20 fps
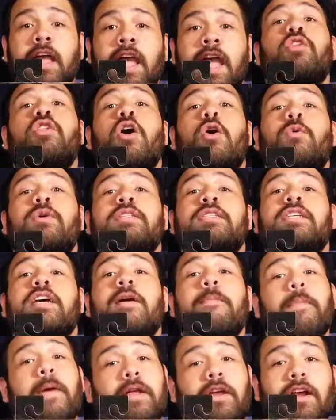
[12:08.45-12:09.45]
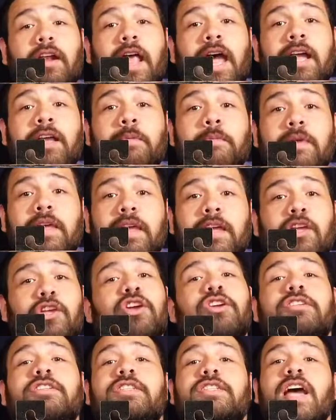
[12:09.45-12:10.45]
You know what's up, and you're like me,
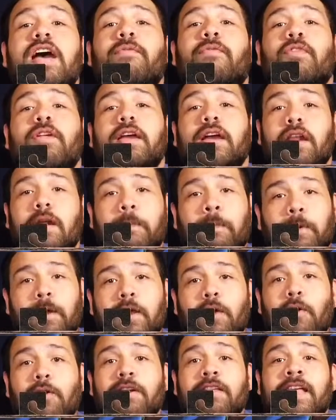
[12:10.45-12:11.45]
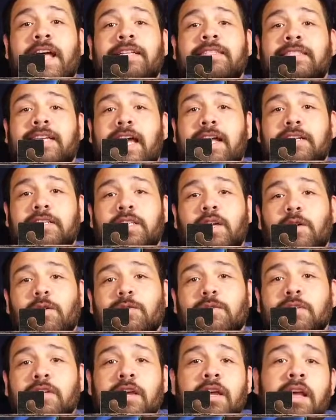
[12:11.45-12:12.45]
you're definitely going to pre-order that
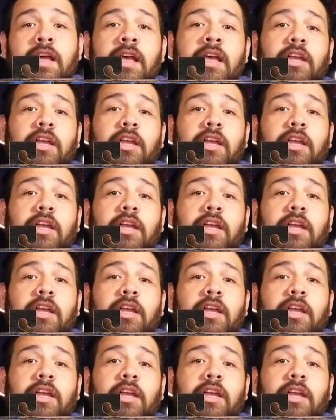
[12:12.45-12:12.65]
Xanatos.